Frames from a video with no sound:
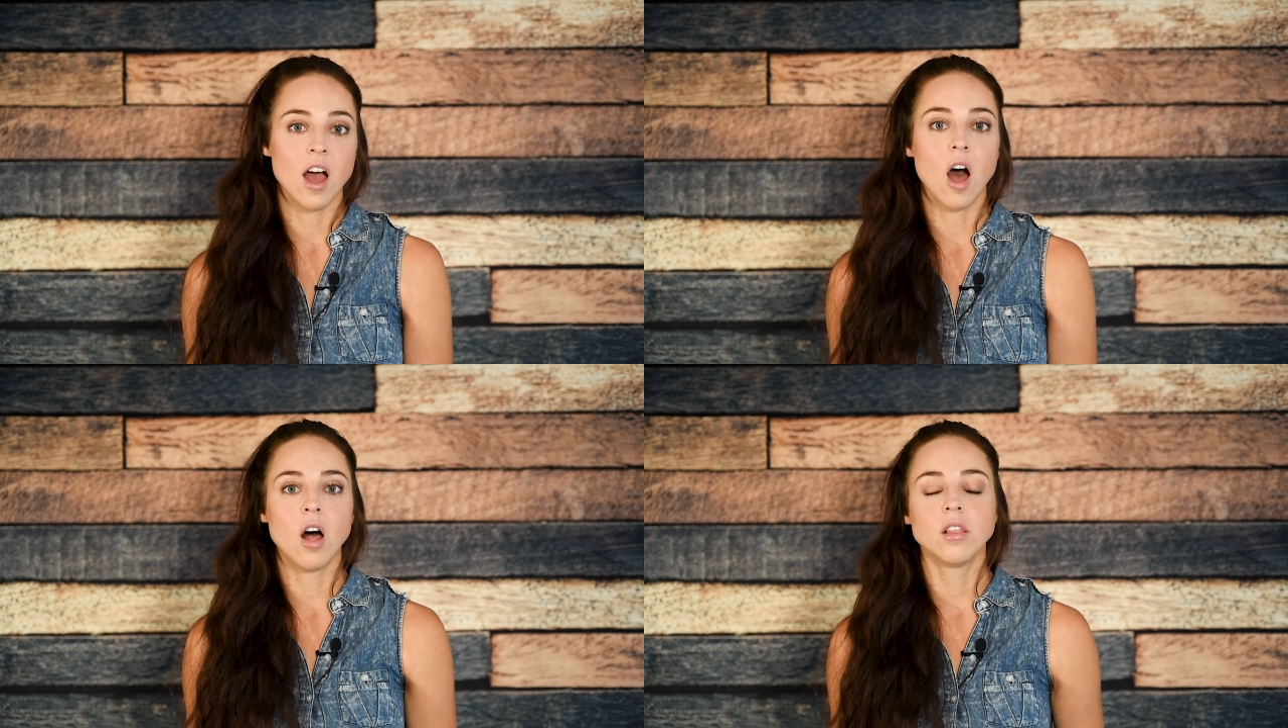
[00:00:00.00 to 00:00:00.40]

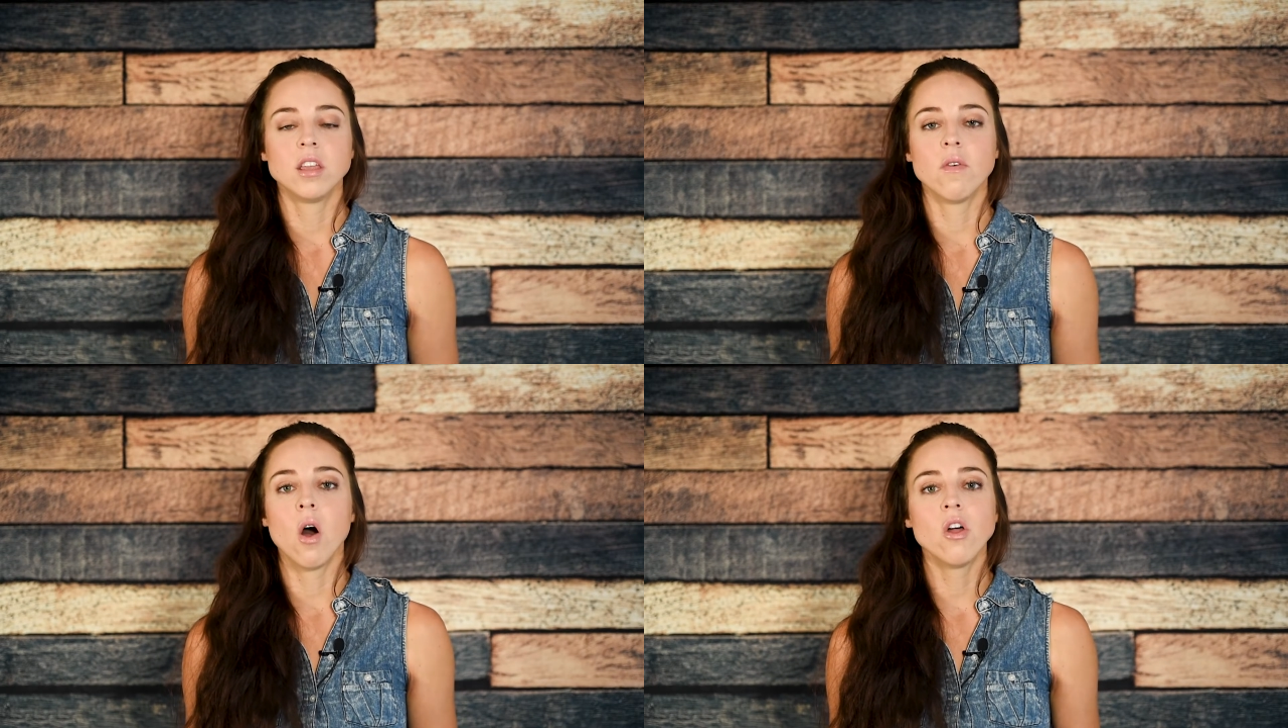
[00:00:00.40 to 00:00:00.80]
I'll
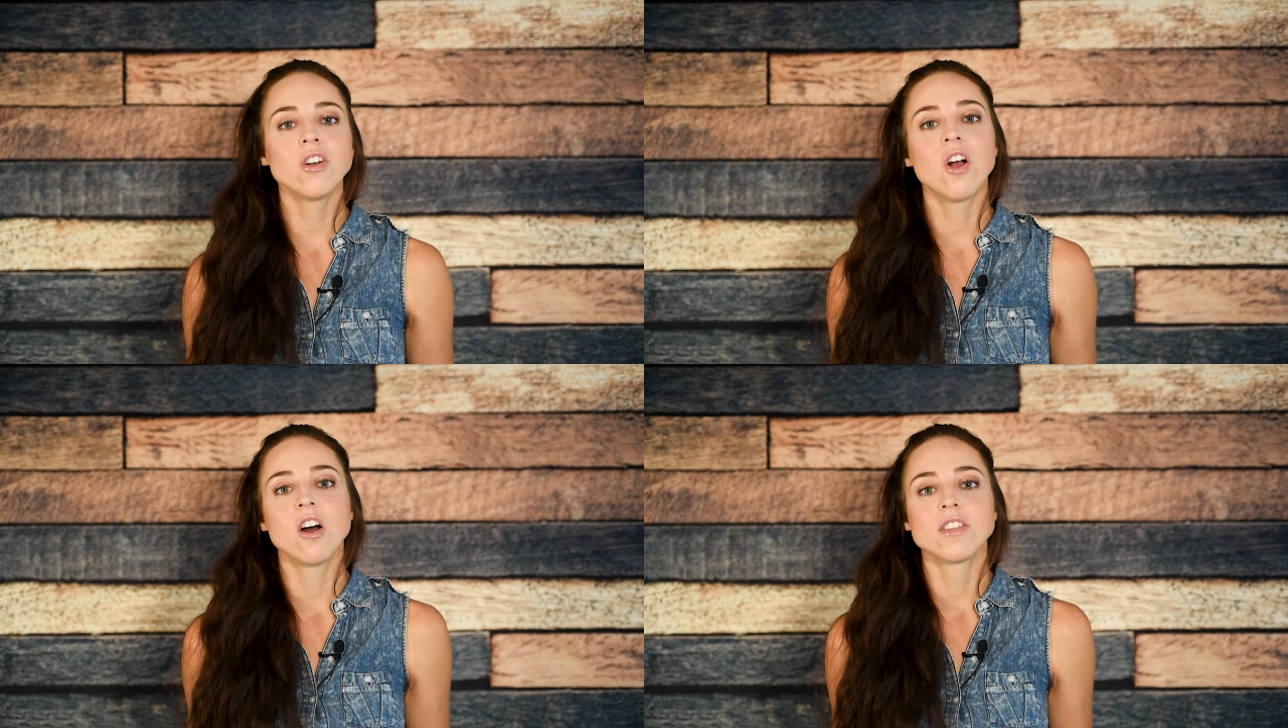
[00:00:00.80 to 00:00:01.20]
leave all our
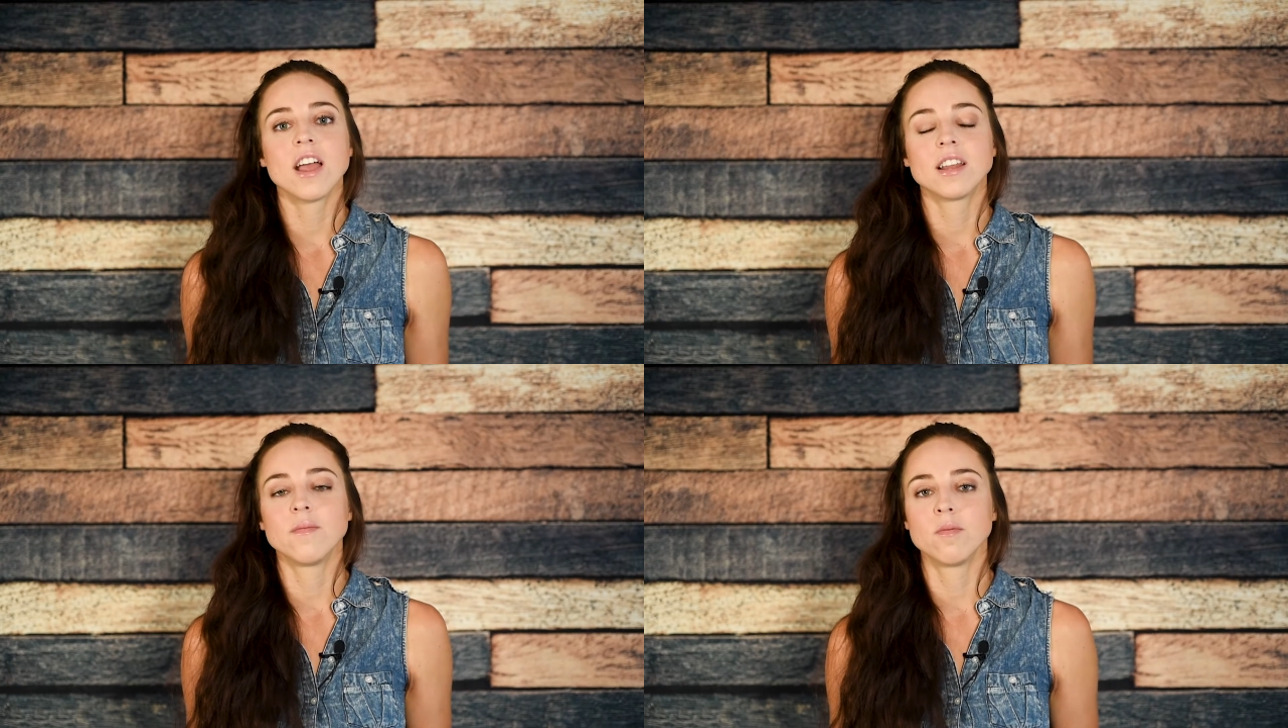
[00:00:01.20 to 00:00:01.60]

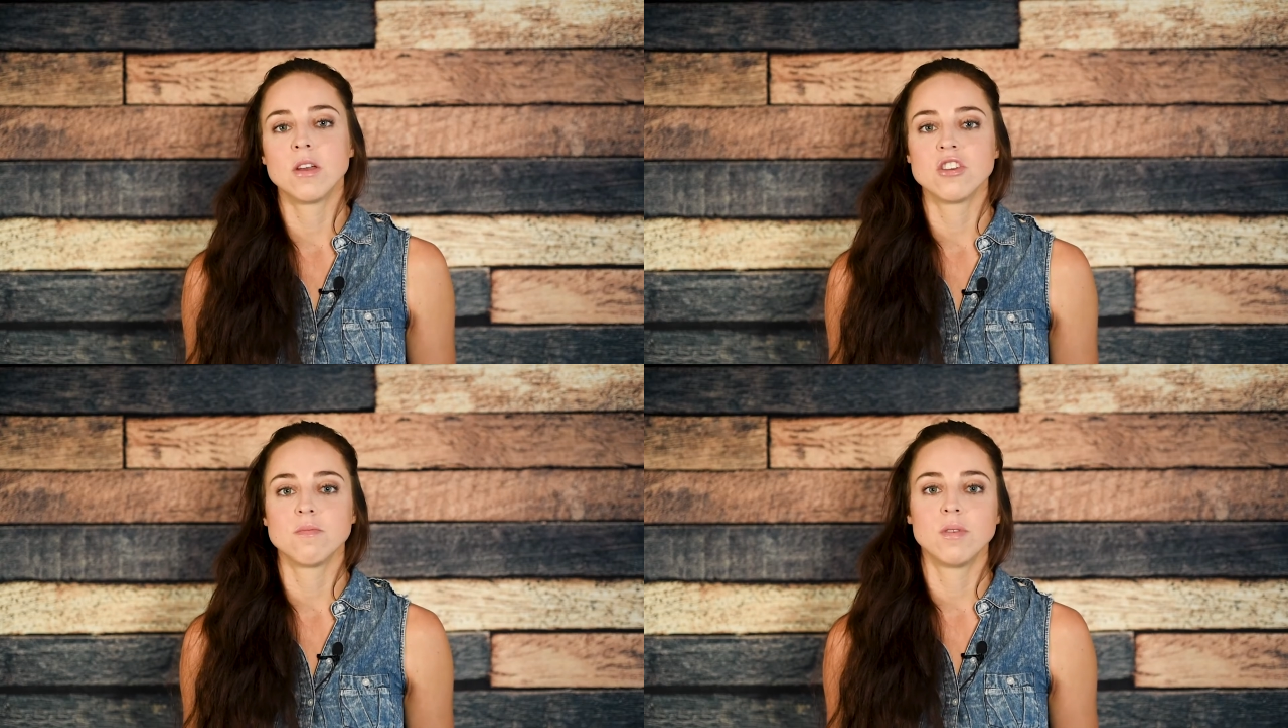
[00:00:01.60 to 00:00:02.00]
contact information